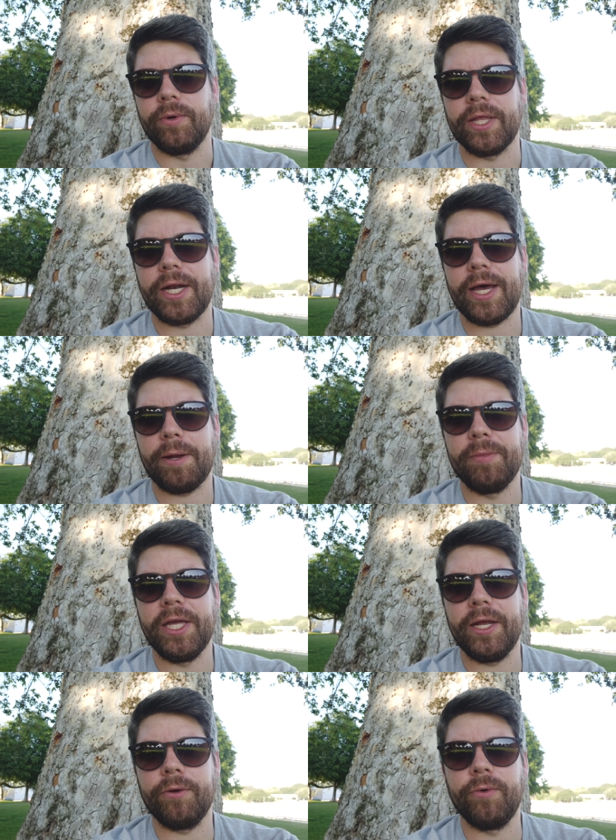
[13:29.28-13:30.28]
we then had a
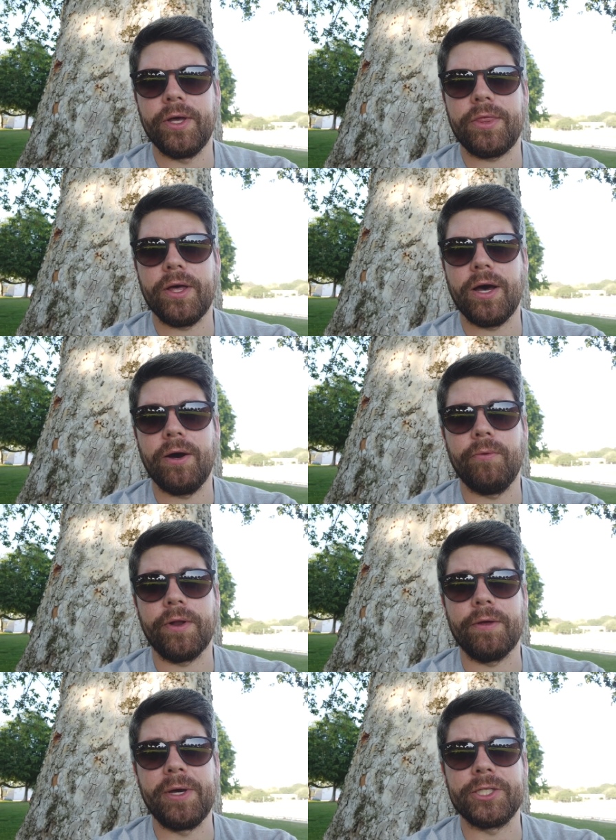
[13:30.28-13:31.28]
meeting with uh,
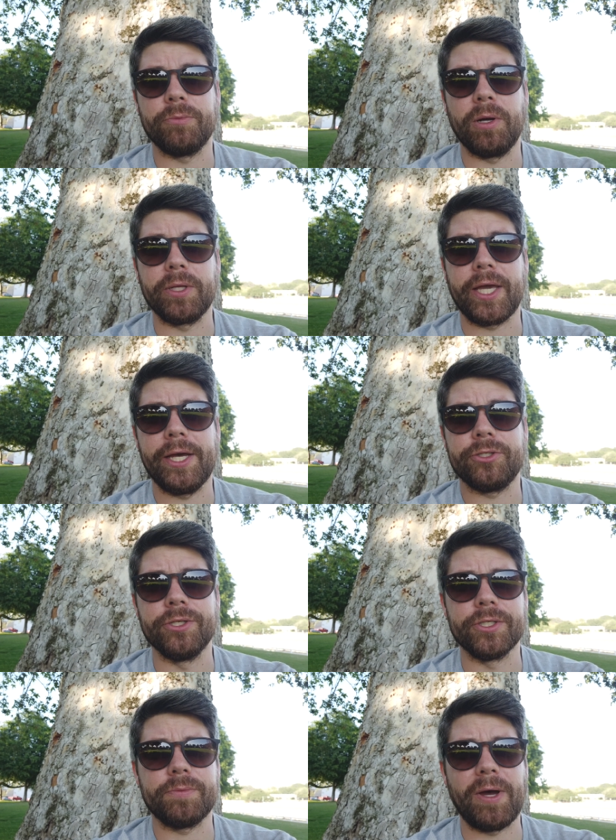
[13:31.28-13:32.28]
one of the major
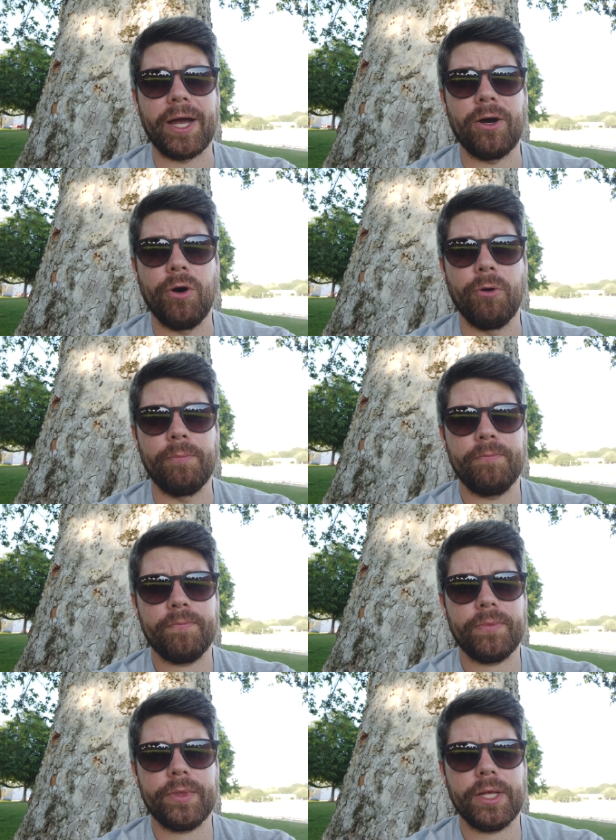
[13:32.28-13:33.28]
publications back home.
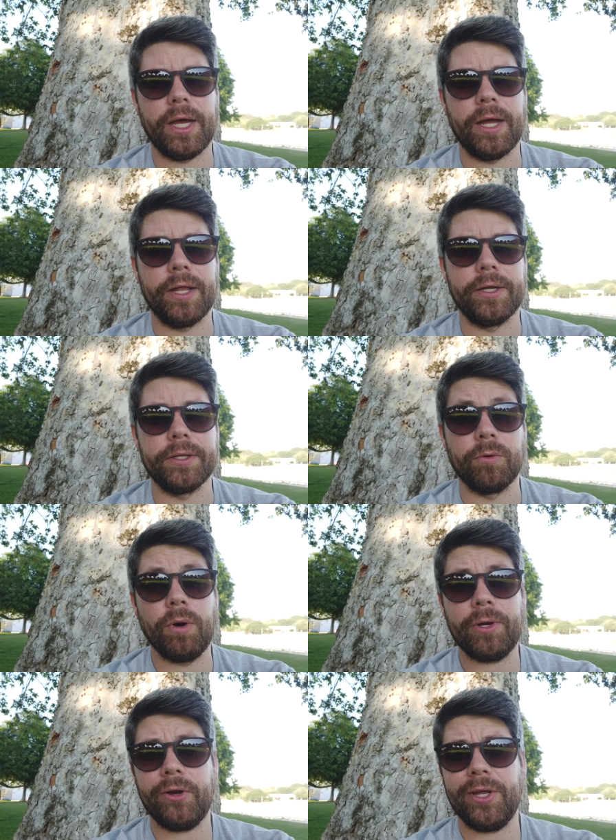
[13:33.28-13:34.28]
And the
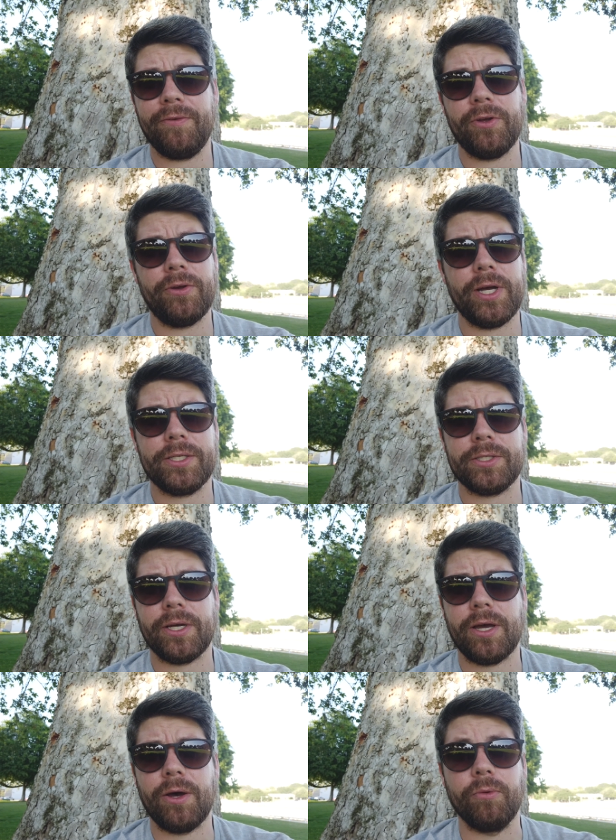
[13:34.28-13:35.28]
woman who interviewed us
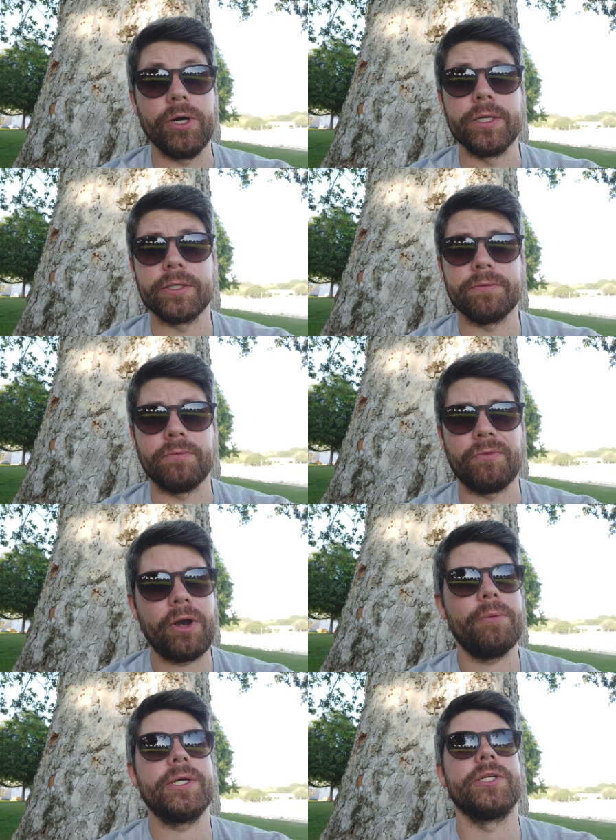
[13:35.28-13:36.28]
uh, was
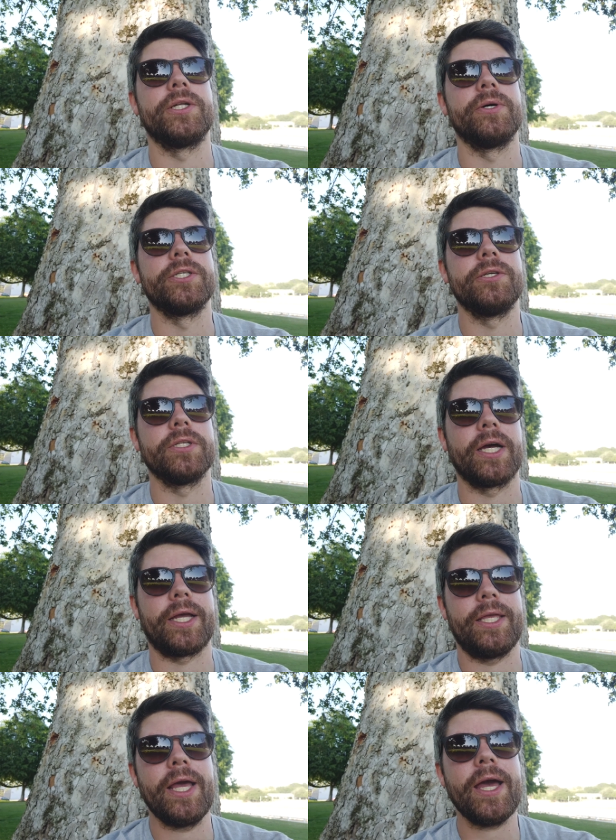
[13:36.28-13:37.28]
very much into it. She was
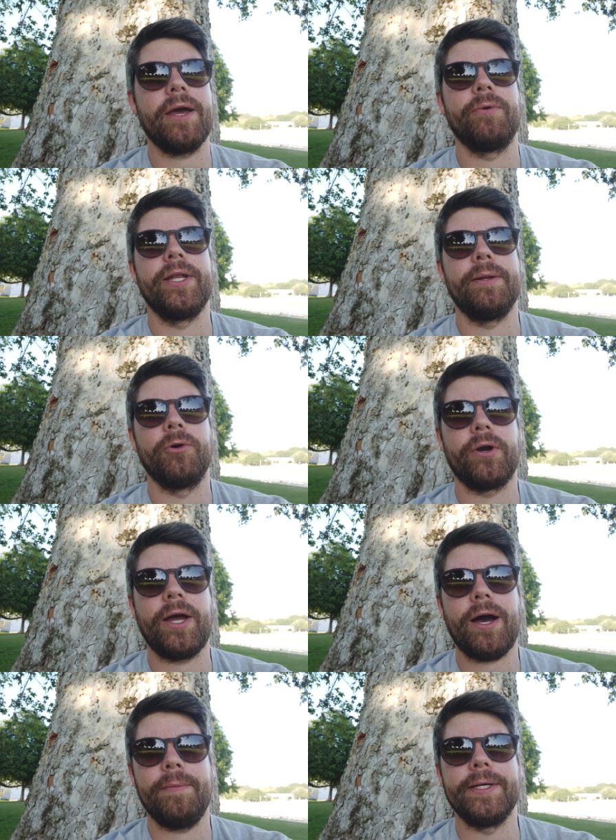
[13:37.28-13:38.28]
like, "Yeah, we need more
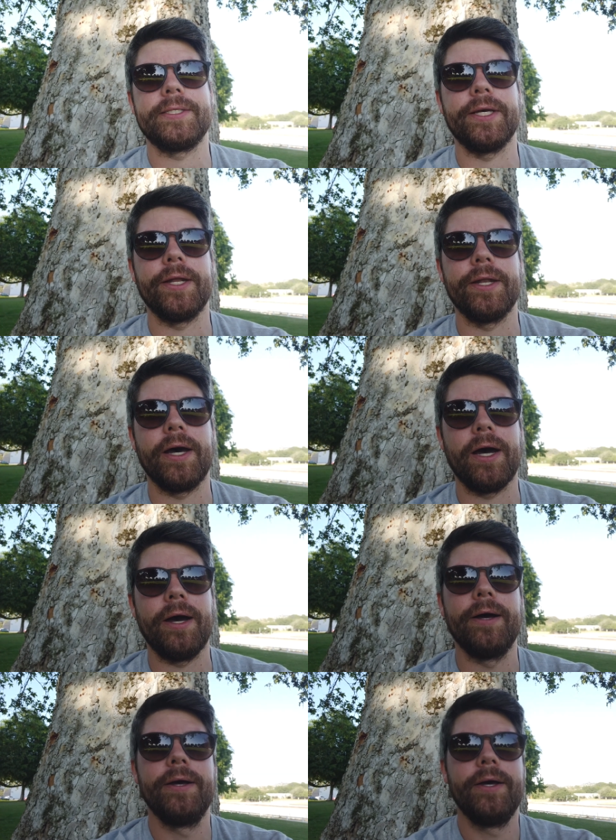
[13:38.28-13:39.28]
comics in
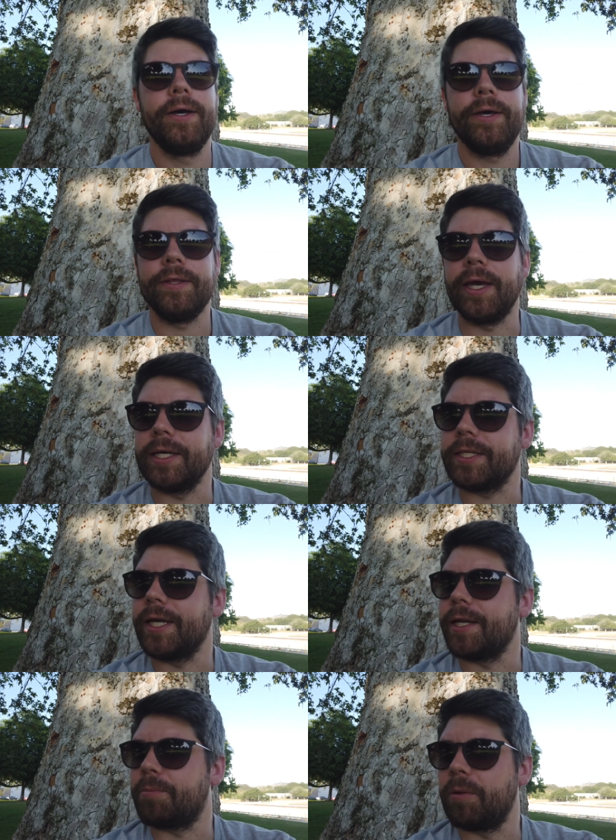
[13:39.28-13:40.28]
uh, the
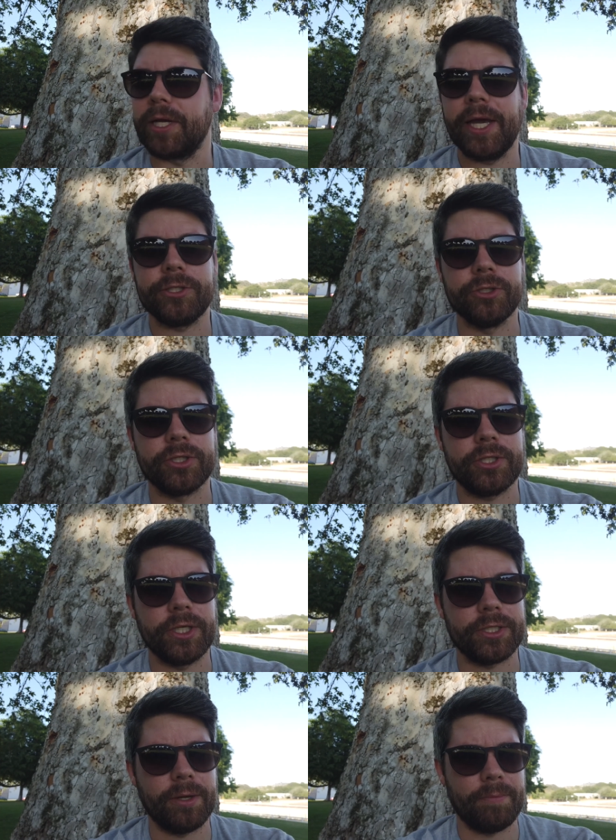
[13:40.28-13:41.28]
Icelandic publication
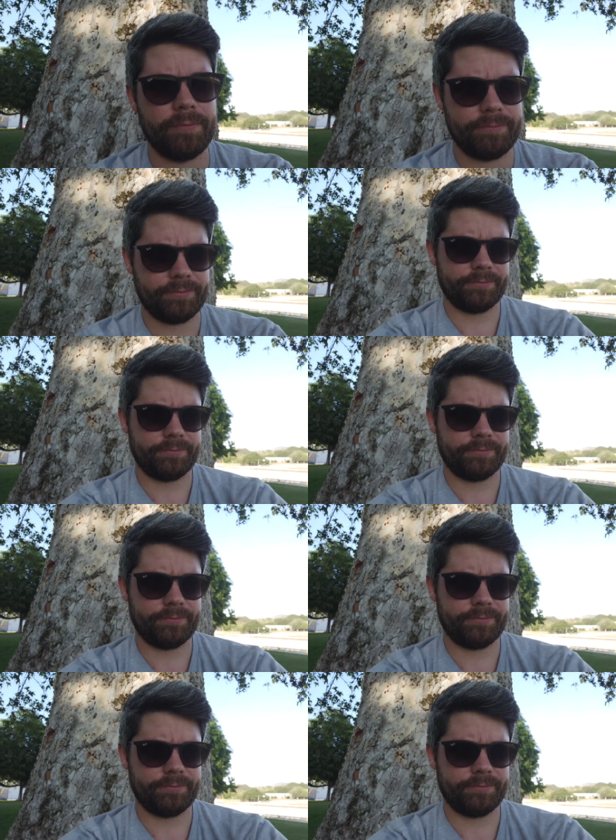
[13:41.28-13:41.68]
system